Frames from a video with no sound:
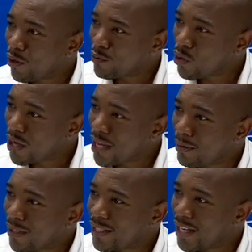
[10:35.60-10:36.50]
talking
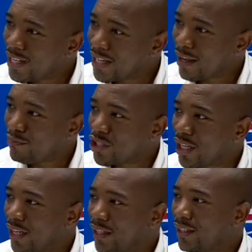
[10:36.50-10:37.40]
about state
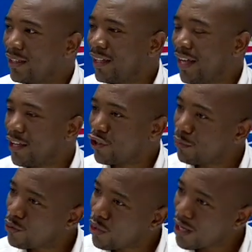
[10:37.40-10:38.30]
capture and
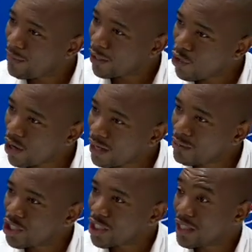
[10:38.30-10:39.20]
stop talking about
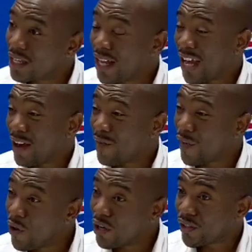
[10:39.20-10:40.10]
corruption and
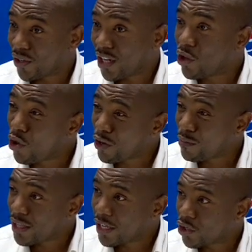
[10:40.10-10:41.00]
focus on an
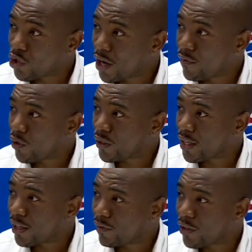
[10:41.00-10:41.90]
economy that is growing for all
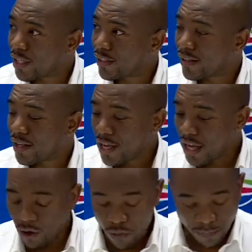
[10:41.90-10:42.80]
South Africans.
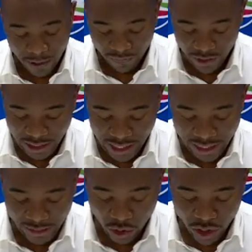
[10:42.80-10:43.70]
And we believe that DA
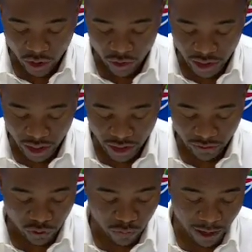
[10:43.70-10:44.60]
is the only
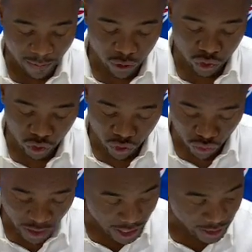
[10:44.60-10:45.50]
alternative to be able to do
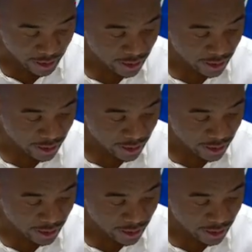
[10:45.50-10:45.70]
that.